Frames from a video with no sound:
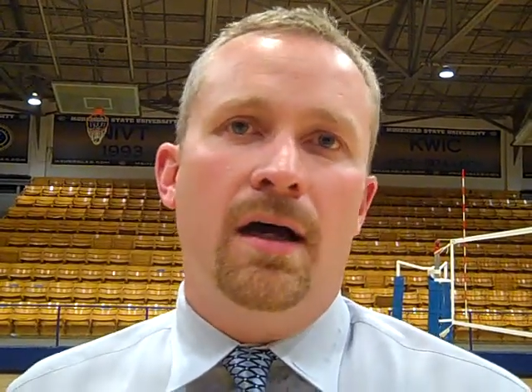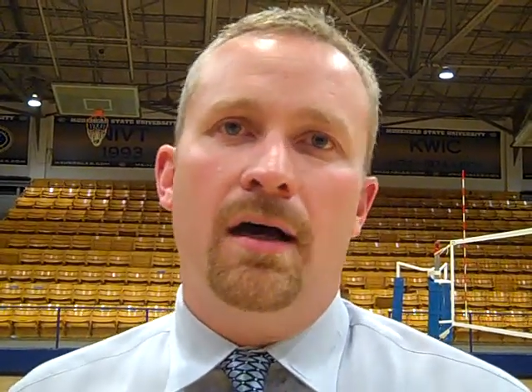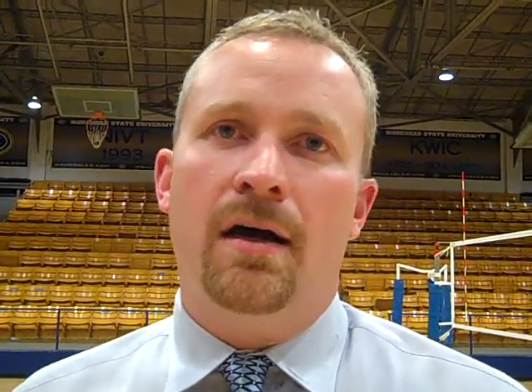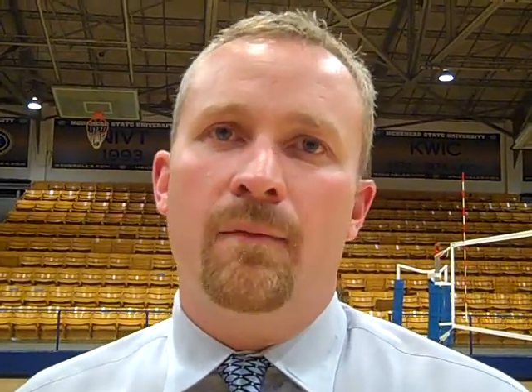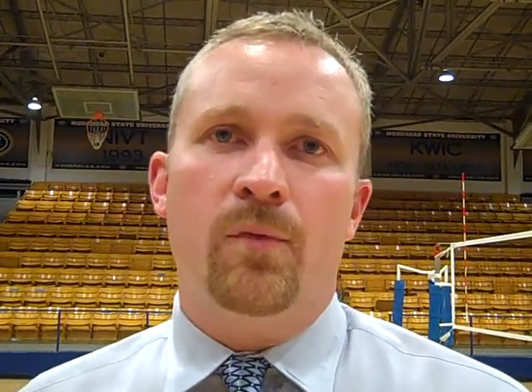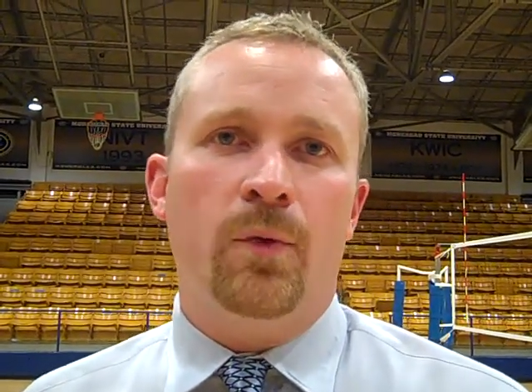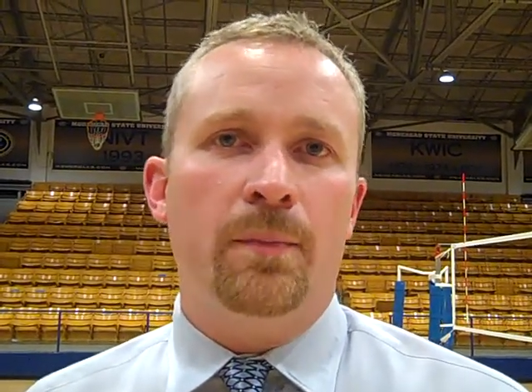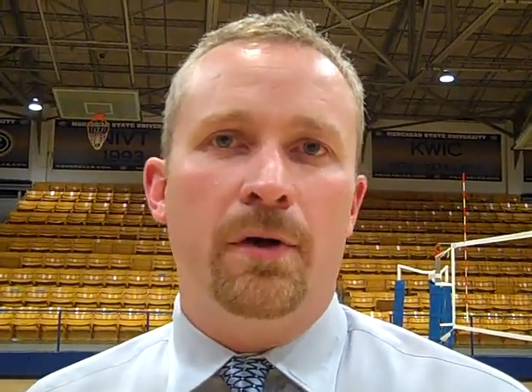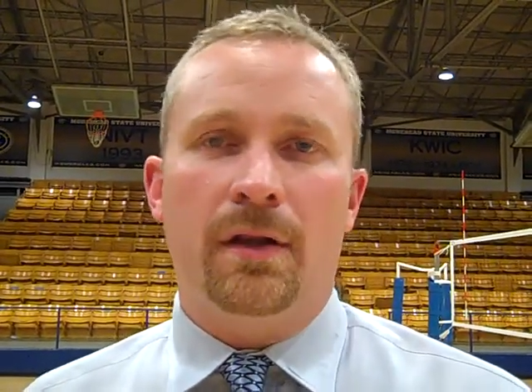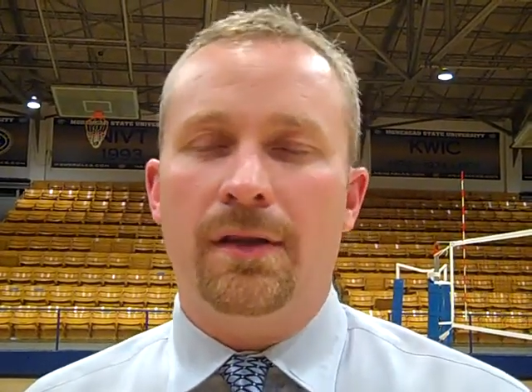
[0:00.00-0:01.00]
Um, we
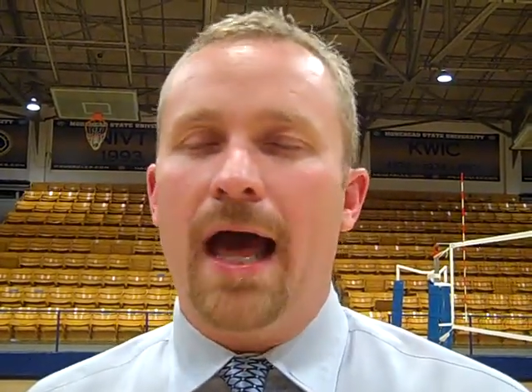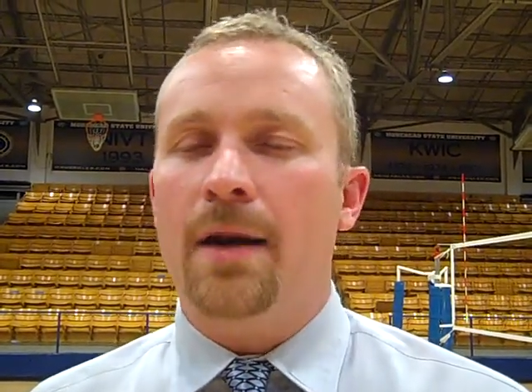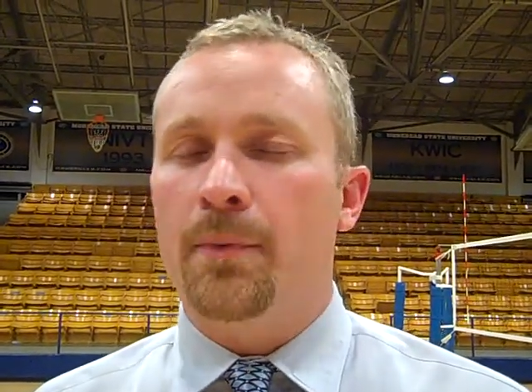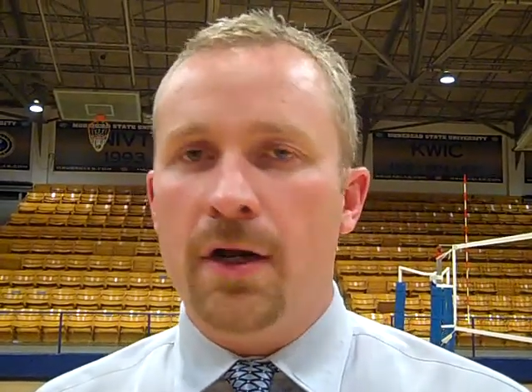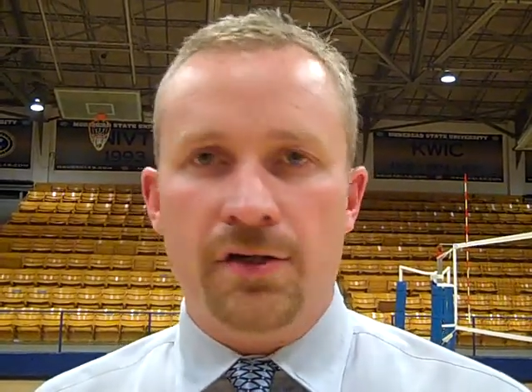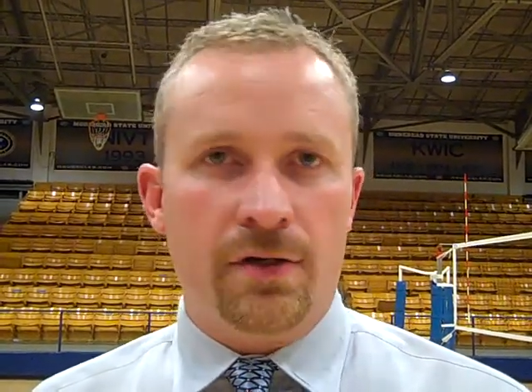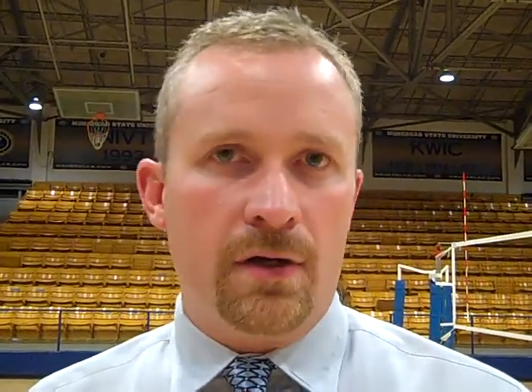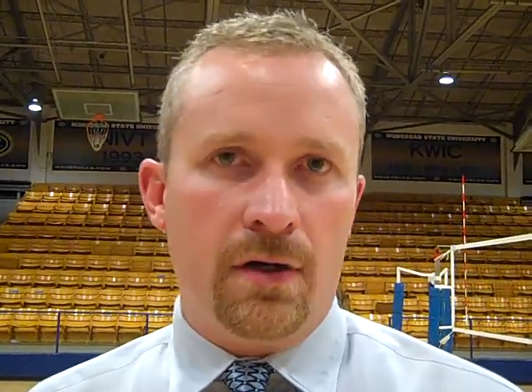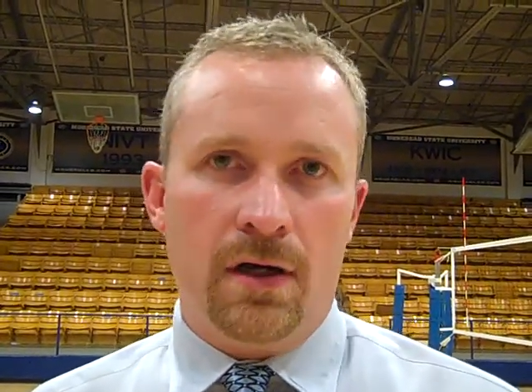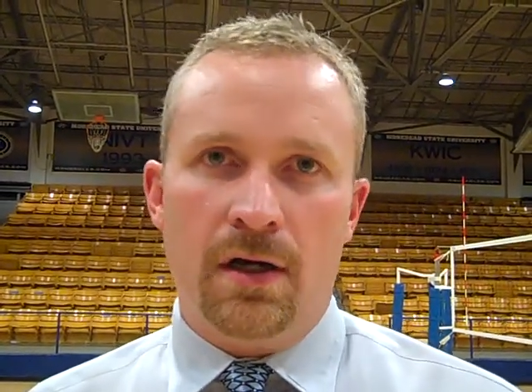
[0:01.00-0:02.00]
put a lot of
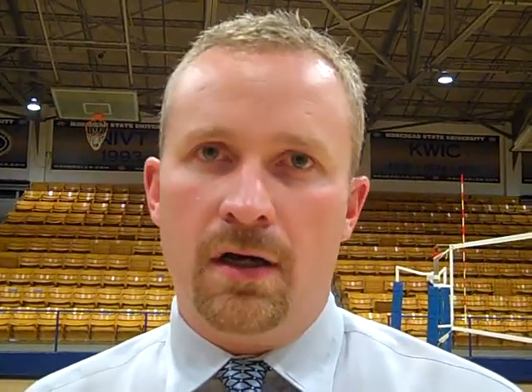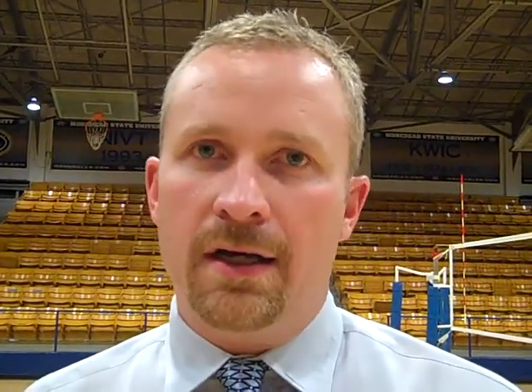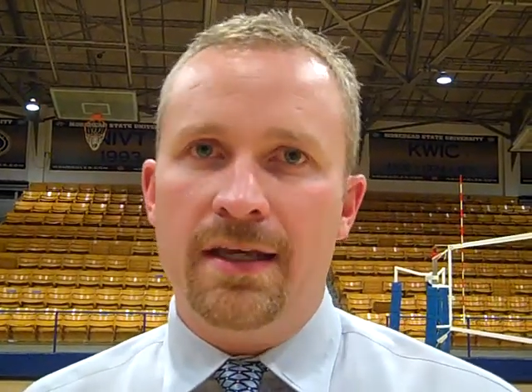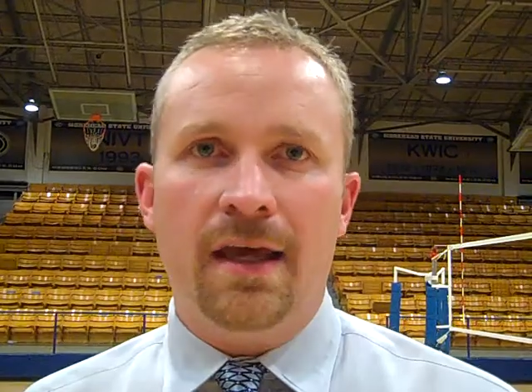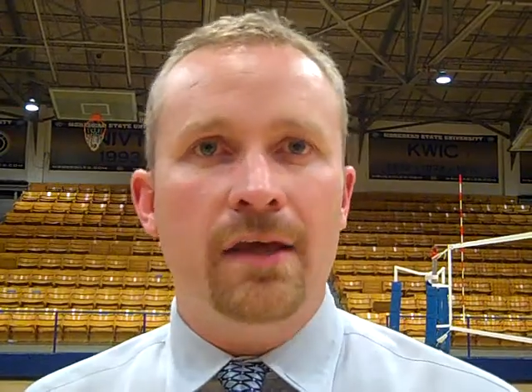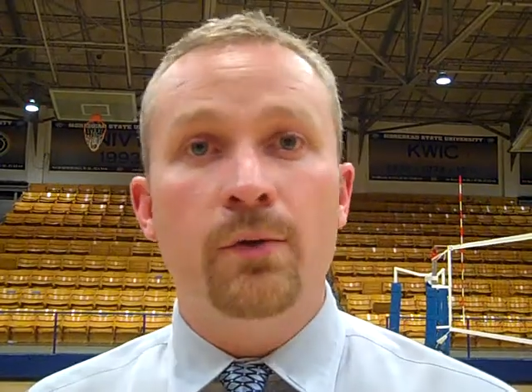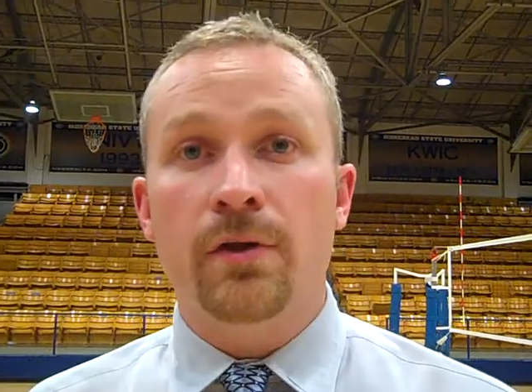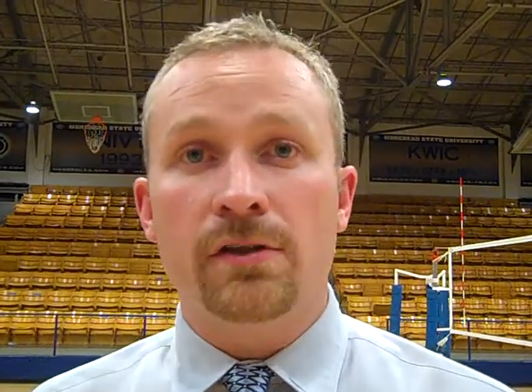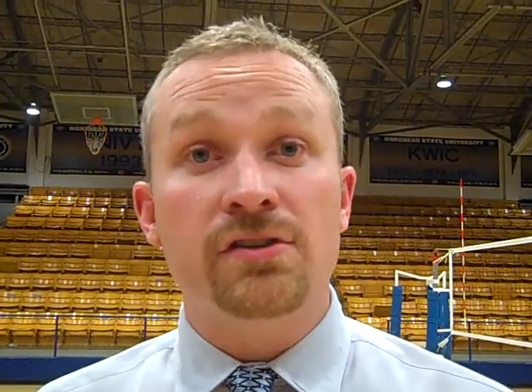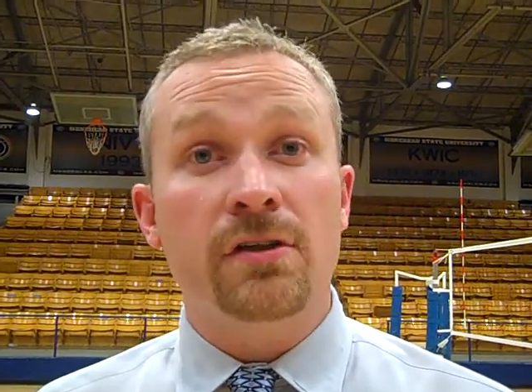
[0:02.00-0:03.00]
pressure uh, on EKU
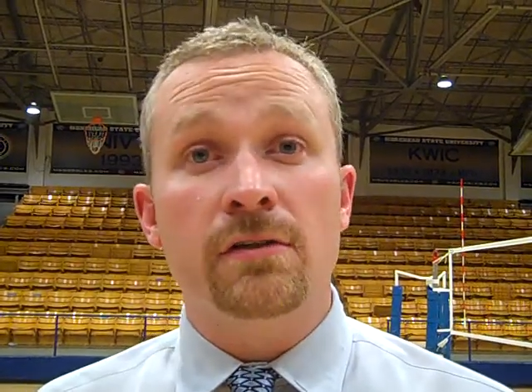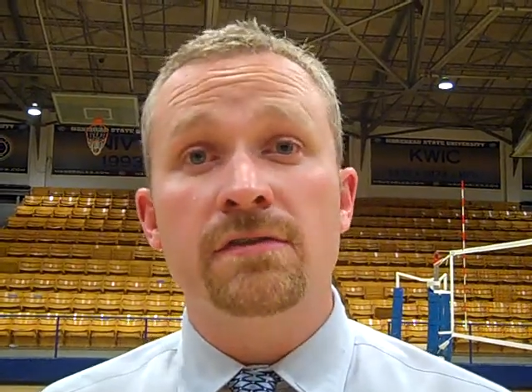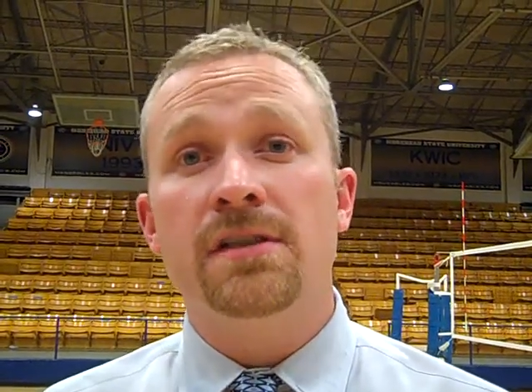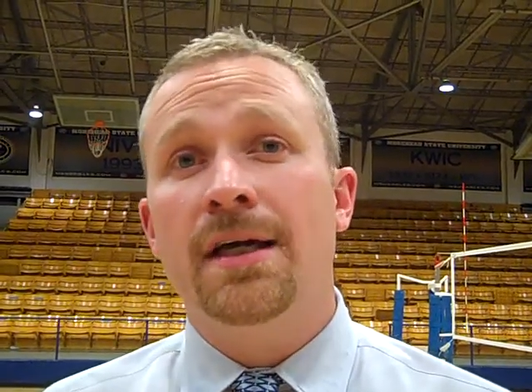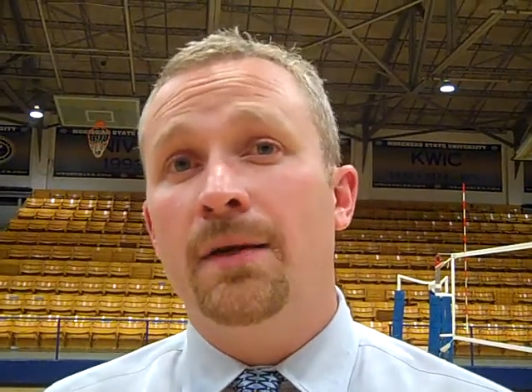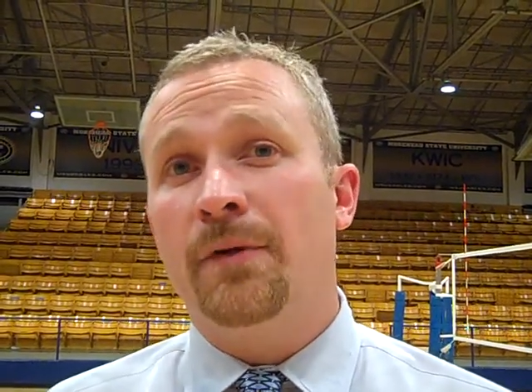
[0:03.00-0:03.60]
with our serves.